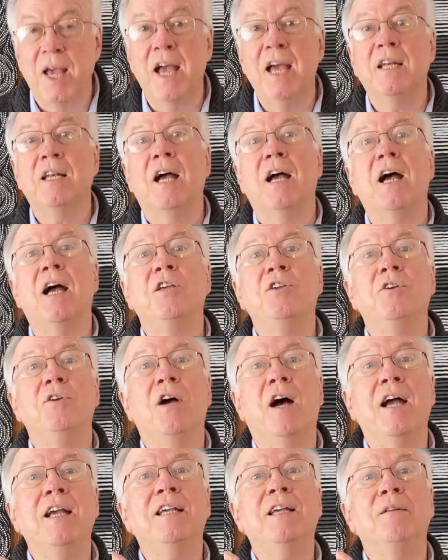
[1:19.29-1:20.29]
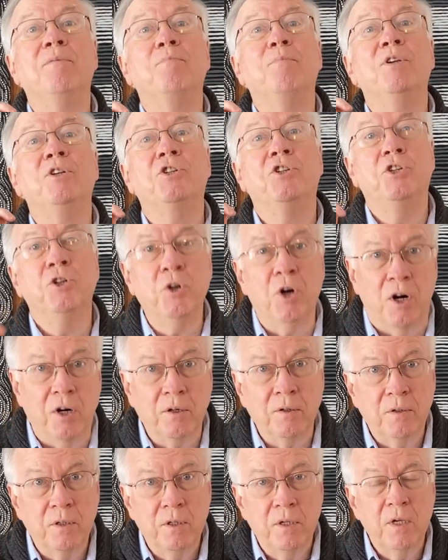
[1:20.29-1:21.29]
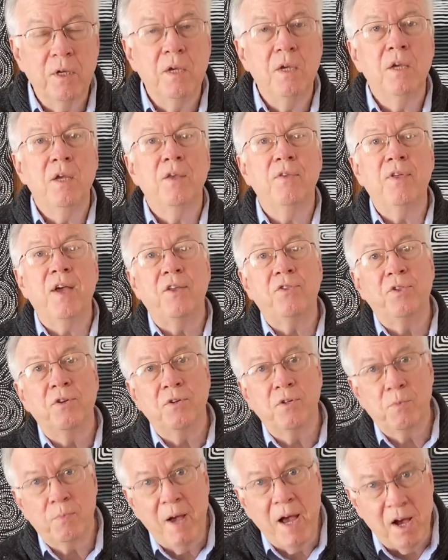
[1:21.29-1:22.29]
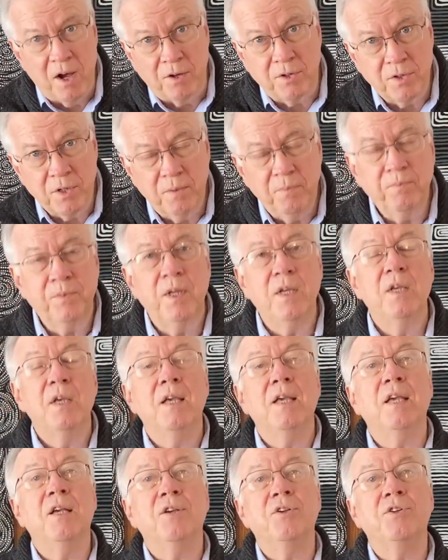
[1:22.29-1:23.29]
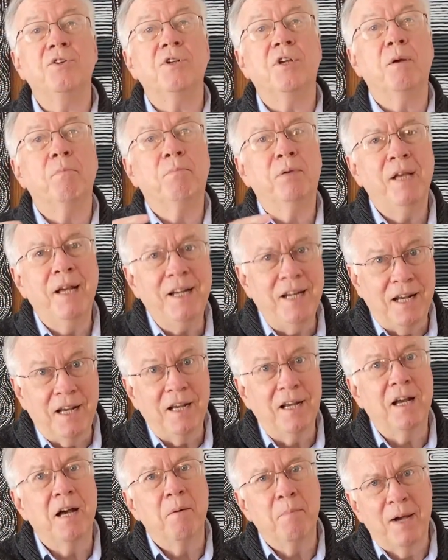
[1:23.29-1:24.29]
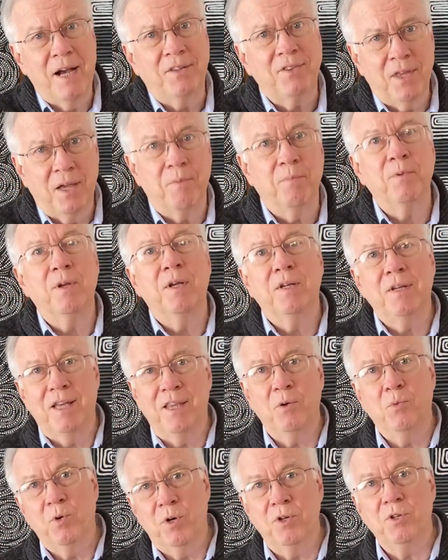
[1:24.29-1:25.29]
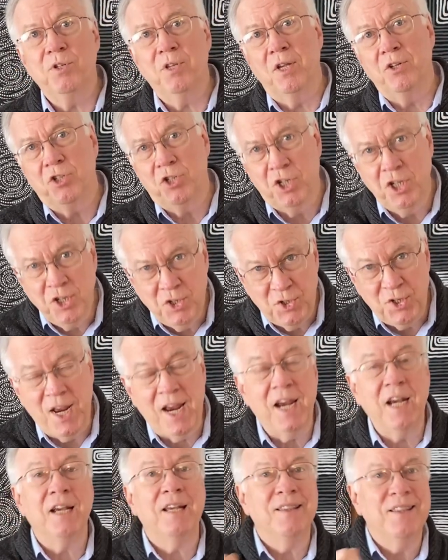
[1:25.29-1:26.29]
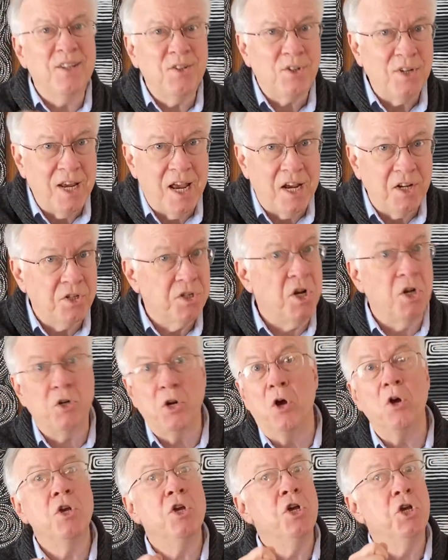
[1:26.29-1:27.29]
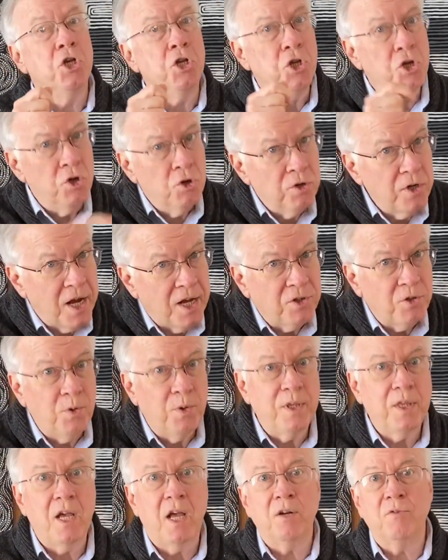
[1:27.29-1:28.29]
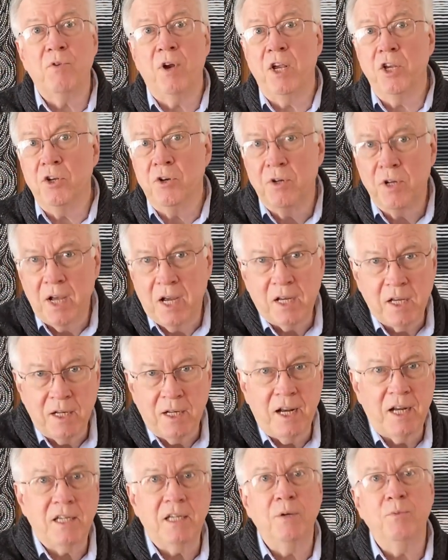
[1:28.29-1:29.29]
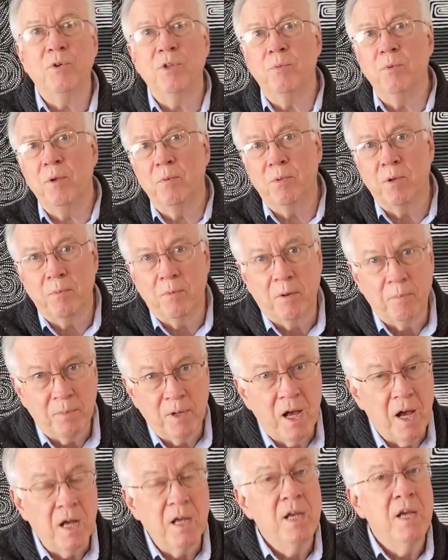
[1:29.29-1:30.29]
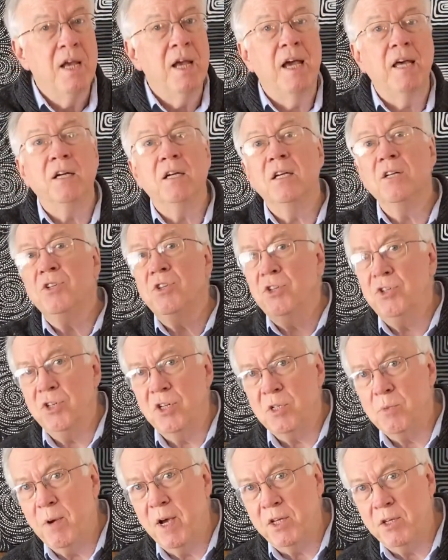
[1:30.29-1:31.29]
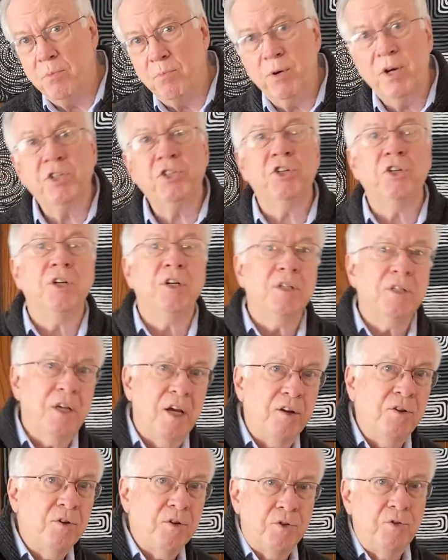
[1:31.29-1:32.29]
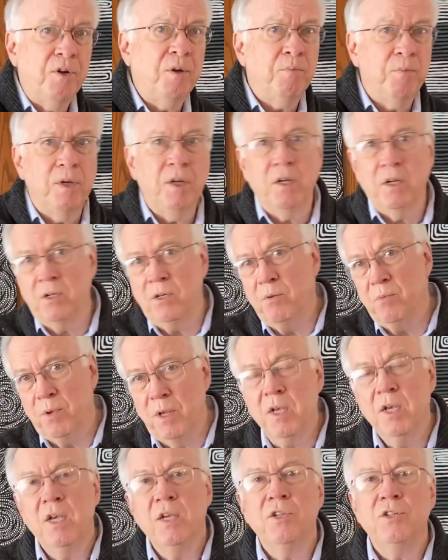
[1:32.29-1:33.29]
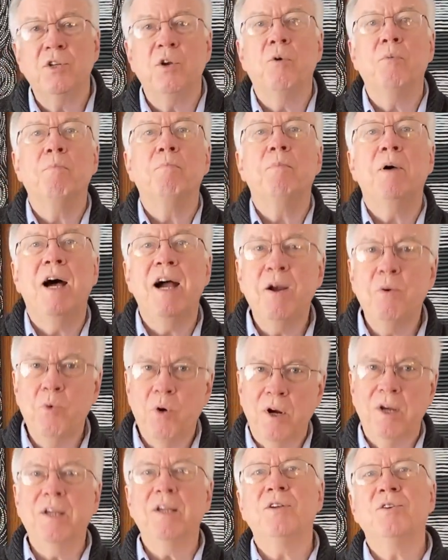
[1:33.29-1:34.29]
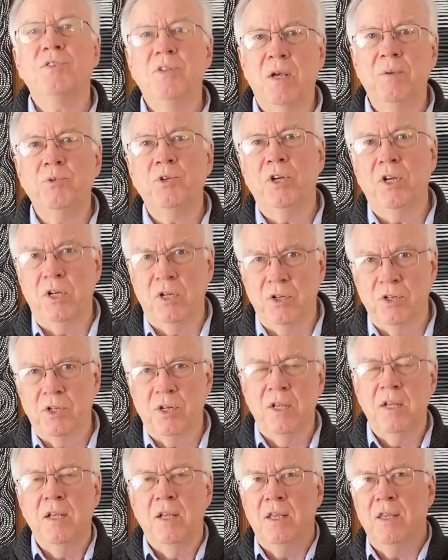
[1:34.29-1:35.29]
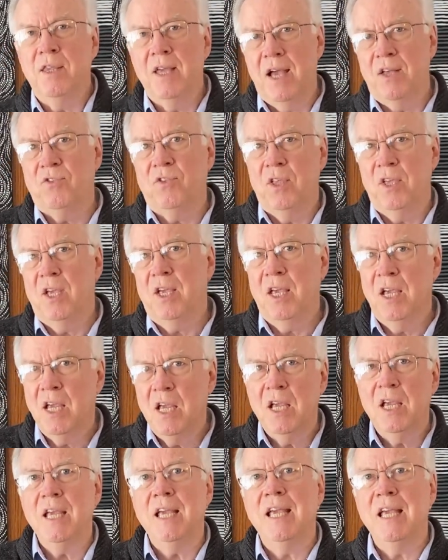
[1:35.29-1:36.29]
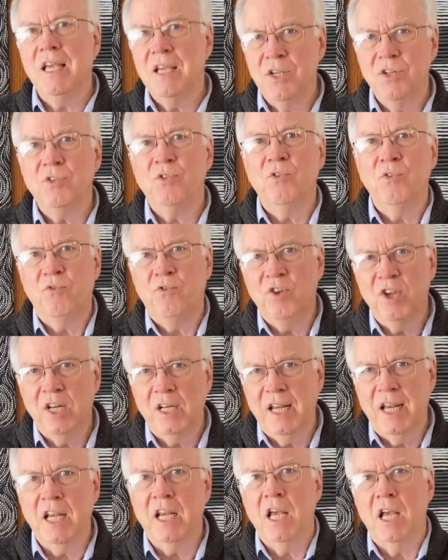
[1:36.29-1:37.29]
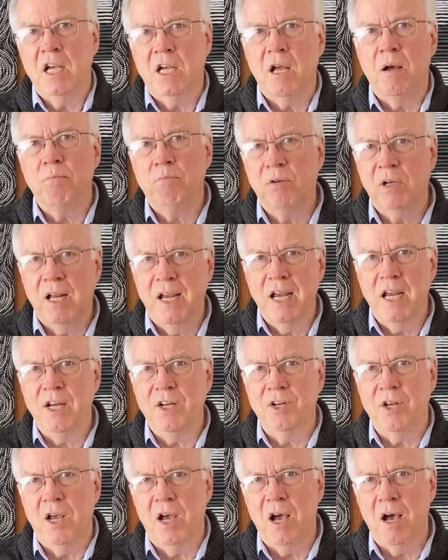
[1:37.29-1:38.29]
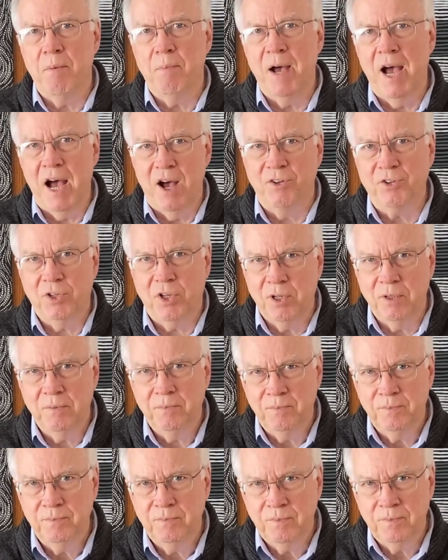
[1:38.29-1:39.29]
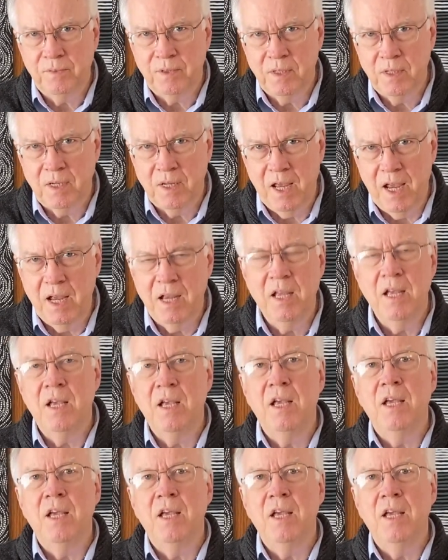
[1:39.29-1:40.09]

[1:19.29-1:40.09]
And I can be sure that their spouse is complaining about them. In other words, that she's saying in this case, no, you're not doing that right. You're not connecting with me, blah, blah, blah. And it isn't just my depression, it's how you treat me. So my working assumption is that he is feeling complained about, okay?